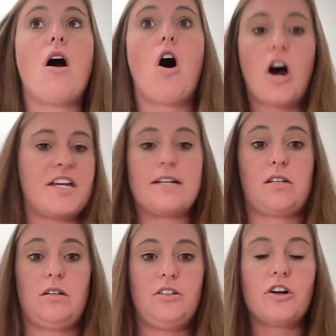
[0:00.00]

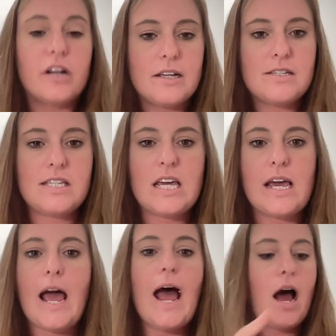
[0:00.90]
audit. You're gonna
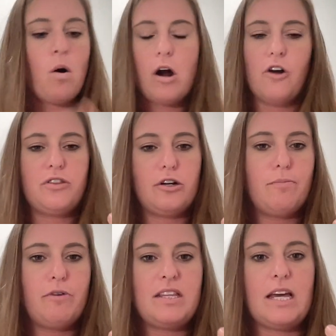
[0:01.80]
see how hard they're
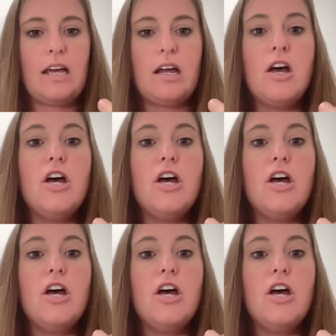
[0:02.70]
breathing.